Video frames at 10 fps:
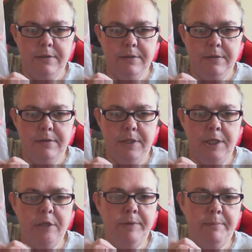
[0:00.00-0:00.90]
you know what
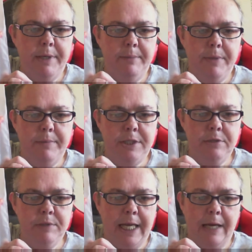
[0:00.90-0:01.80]
I mean, maybe do the
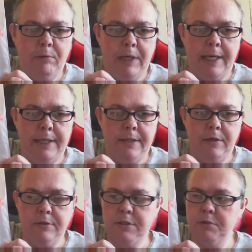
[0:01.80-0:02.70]
outline or
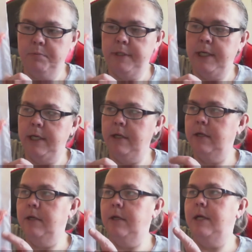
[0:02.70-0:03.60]
something
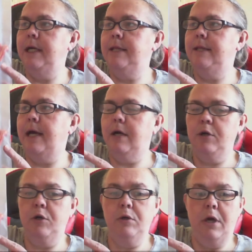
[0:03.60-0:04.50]
in that
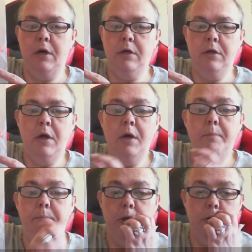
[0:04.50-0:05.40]
colour.
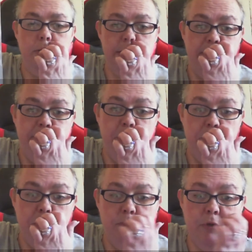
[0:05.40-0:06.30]
But if you
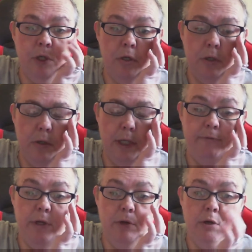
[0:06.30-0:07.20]
go
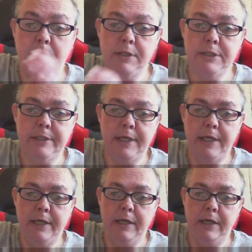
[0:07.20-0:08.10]
onto
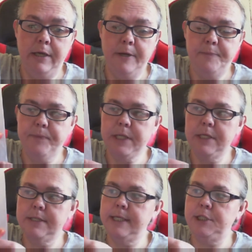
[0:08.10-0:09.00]
the
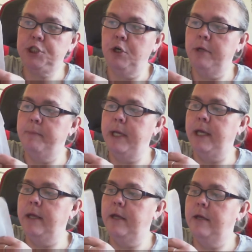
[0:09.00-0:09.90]
Stitch On Me
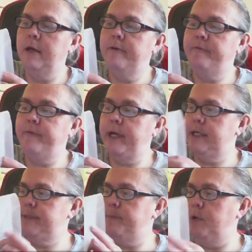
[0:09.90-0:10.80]

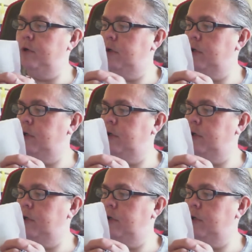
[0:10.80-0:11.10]
Facebook,